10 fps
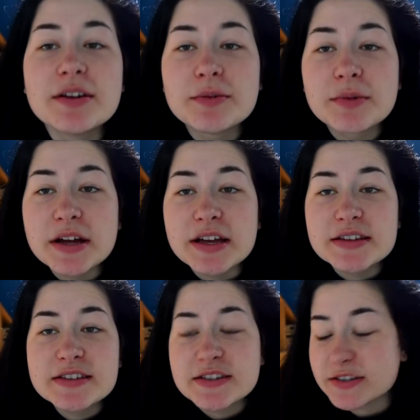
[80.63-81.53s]

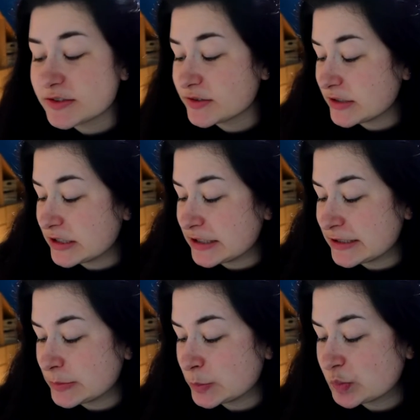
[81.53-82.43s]
Right, so
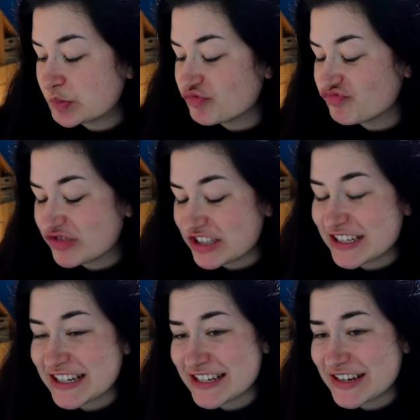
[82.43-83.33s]
as
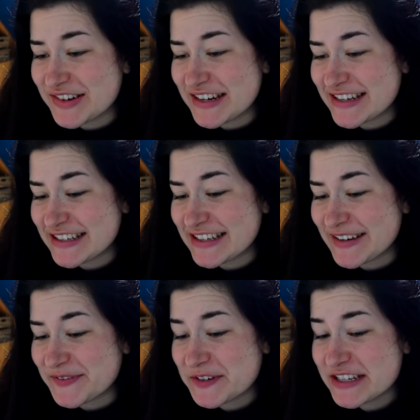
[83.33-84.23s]
you guys
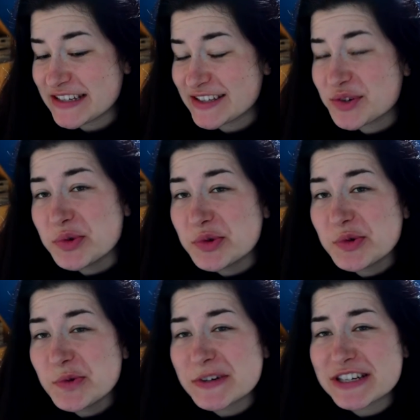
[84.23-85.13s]
noticed, at first at
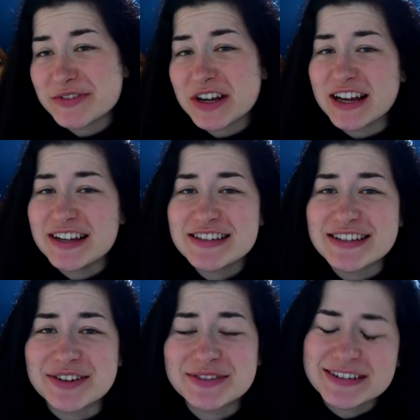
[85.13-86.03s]
school, which I forgot,
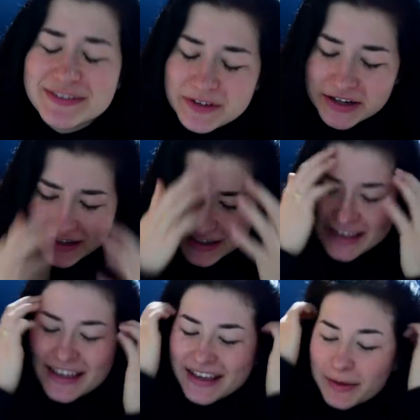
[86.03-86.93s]
so fun,
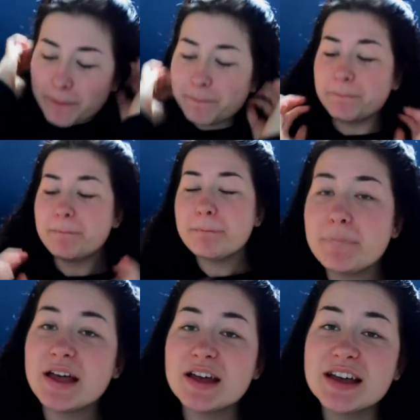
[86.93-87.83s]
but
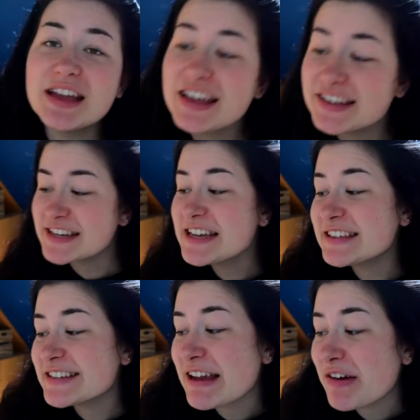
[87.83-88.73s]

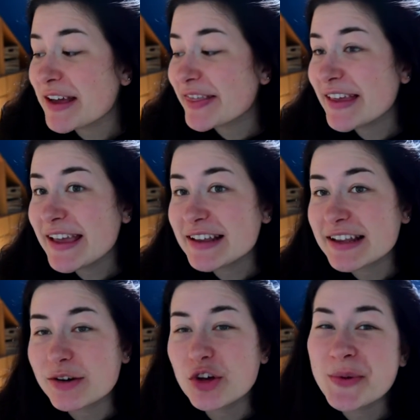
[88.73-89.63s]
it's now I think
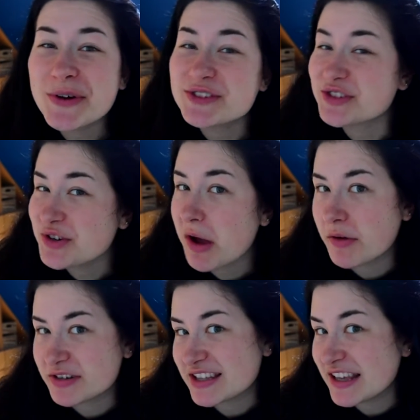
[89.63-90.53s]
like almost 2
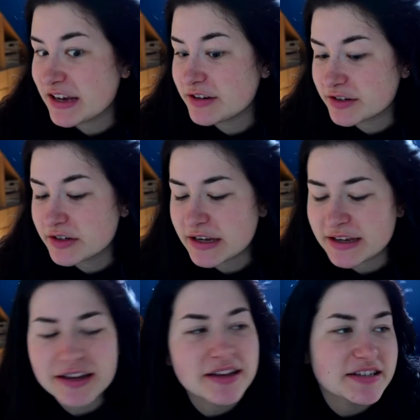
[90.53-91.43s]
hours later
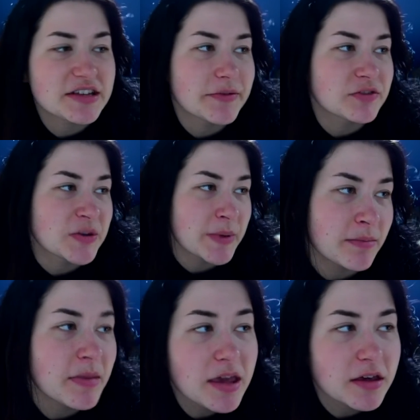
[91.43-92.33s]
and I still haven't done
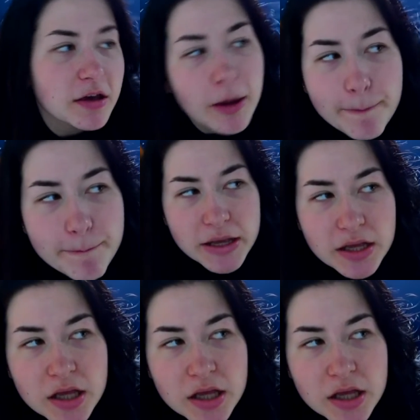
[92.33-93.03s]
my makeup.